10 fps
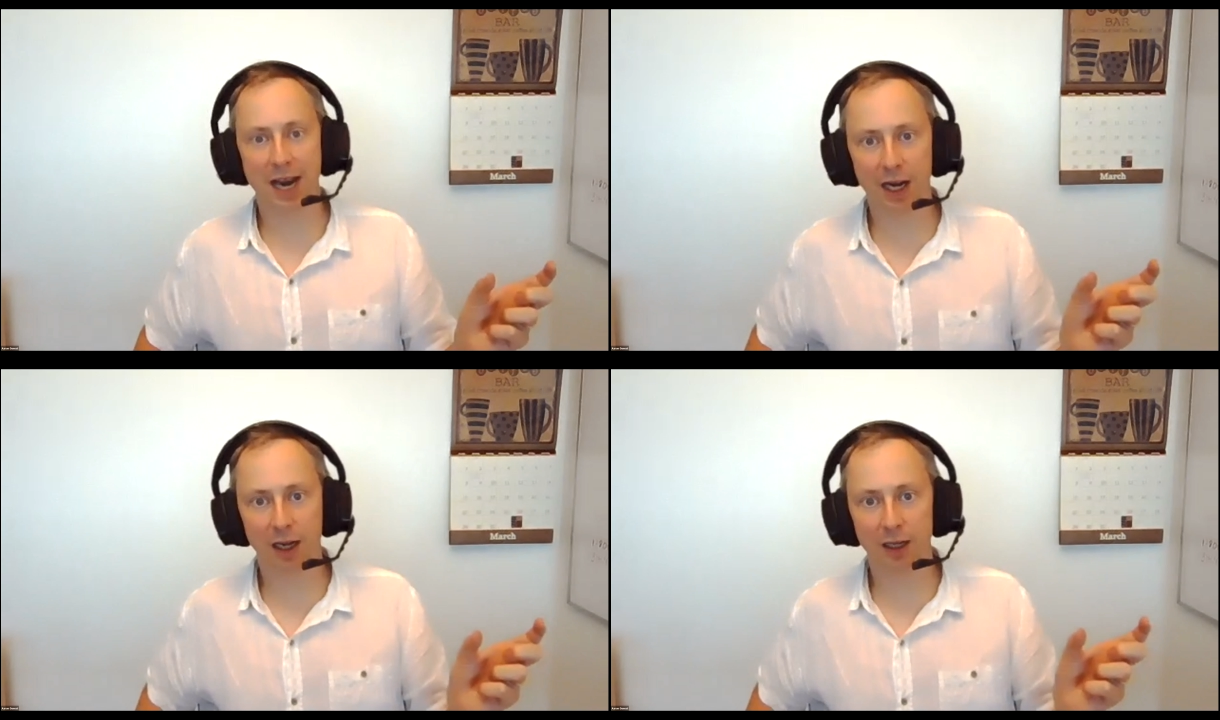
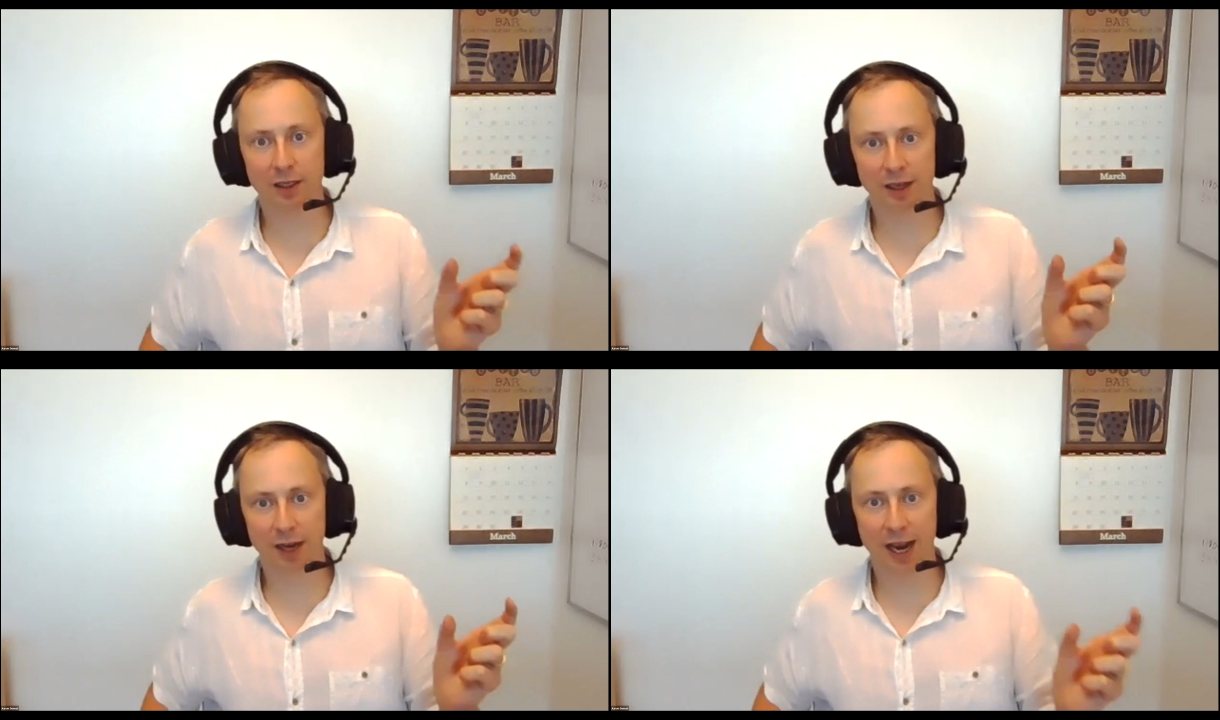
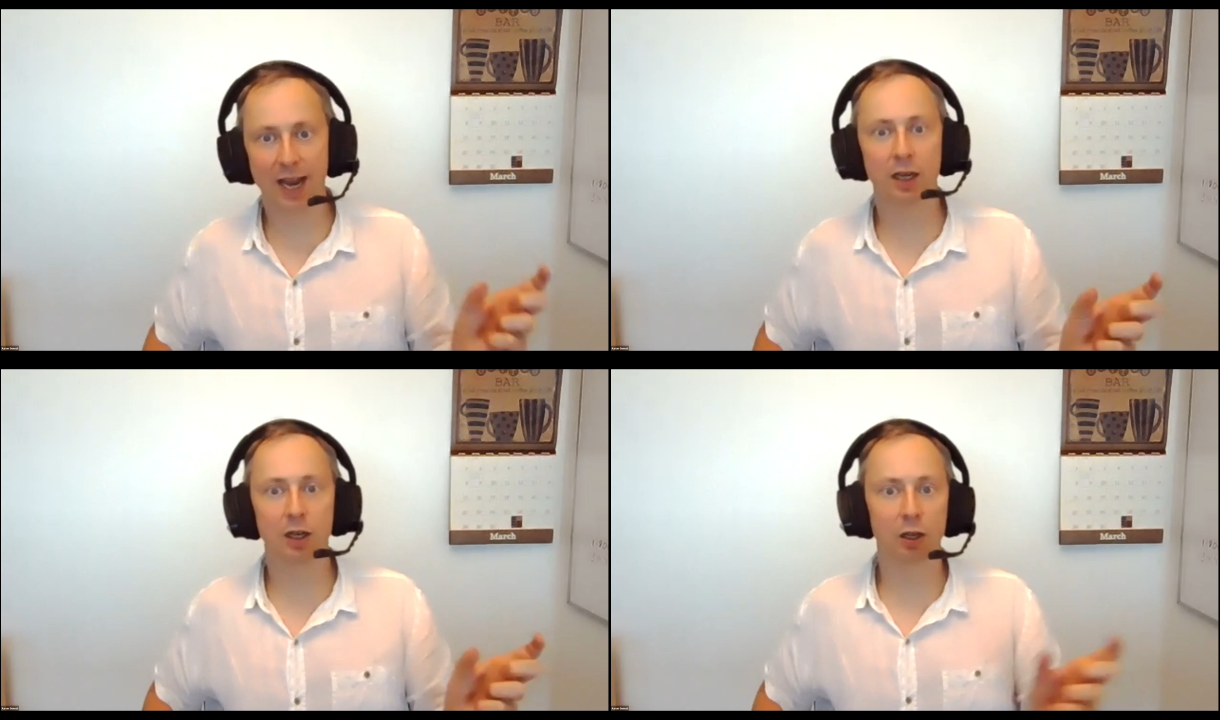analyst
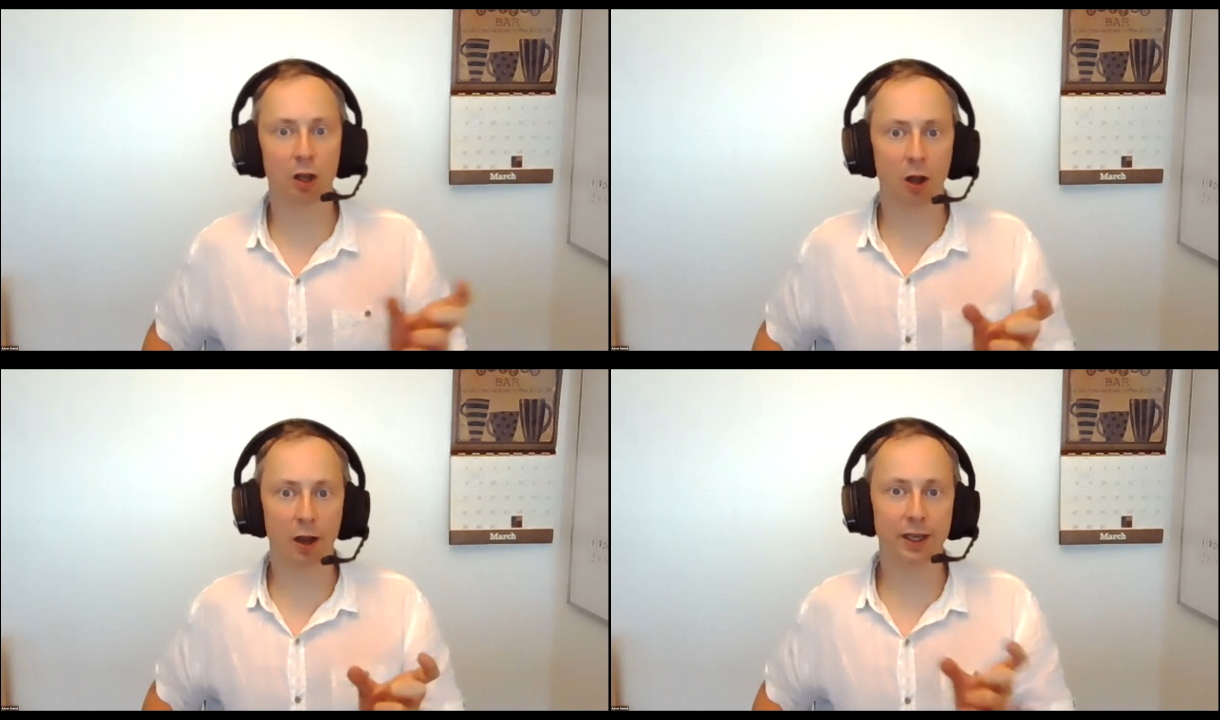
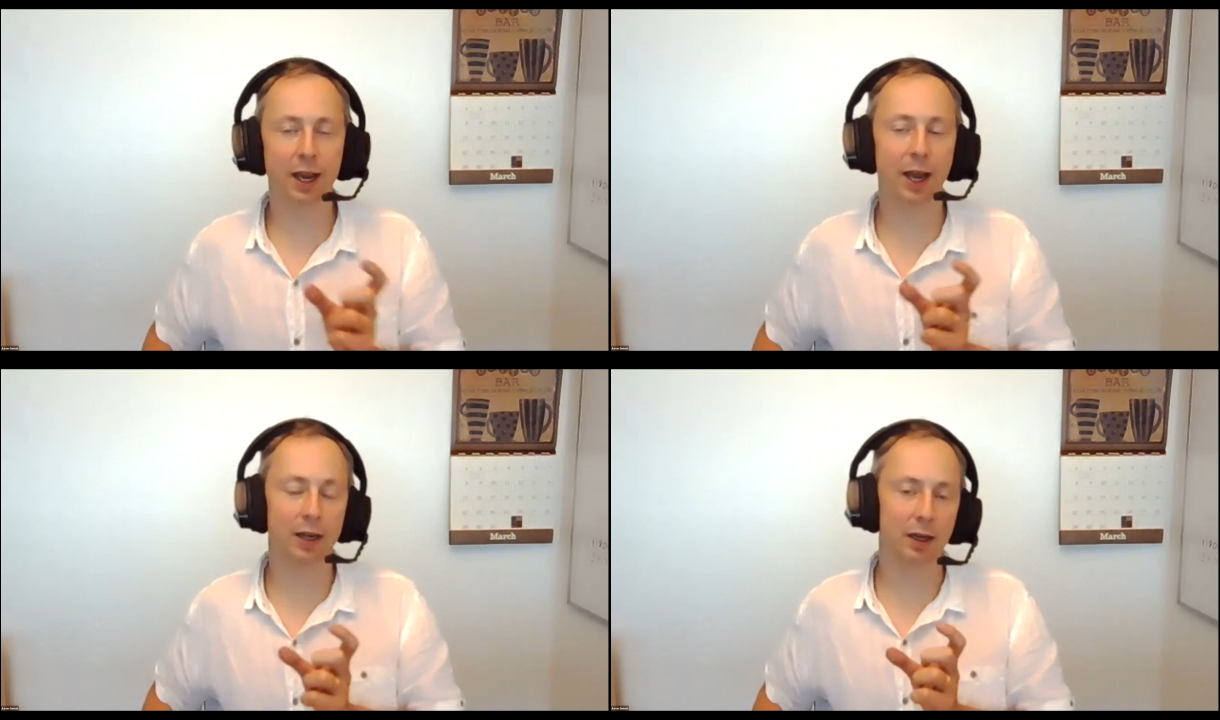angle on
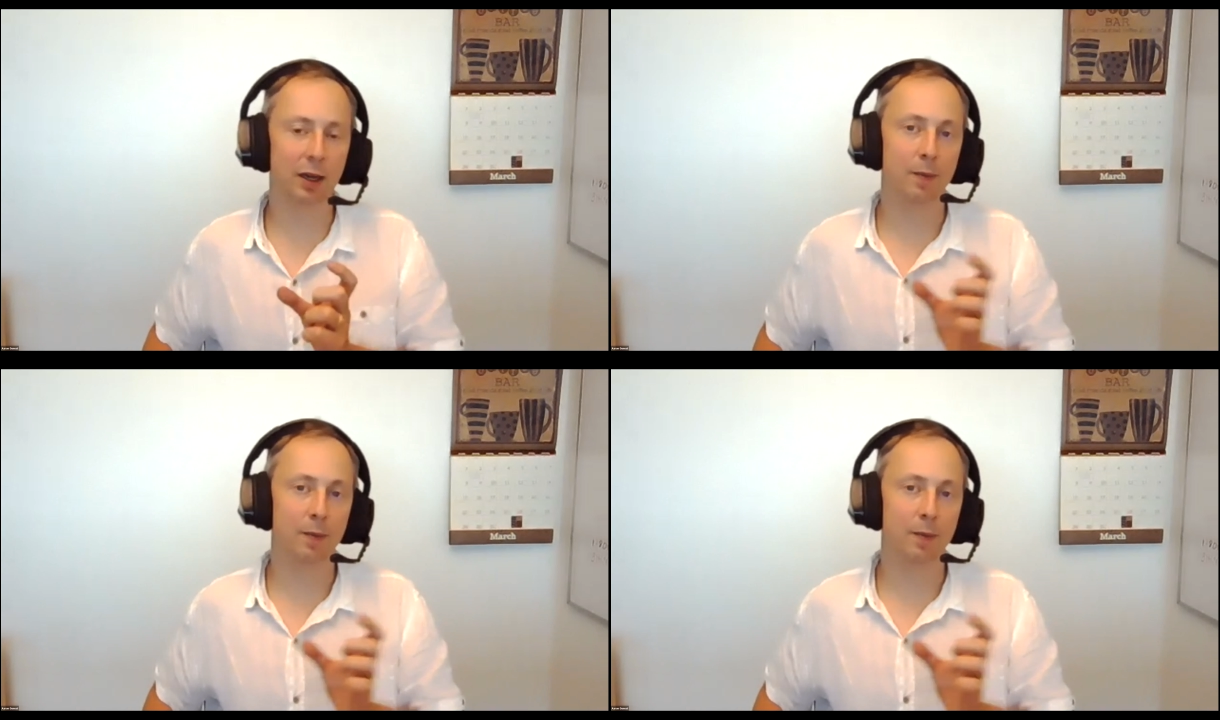that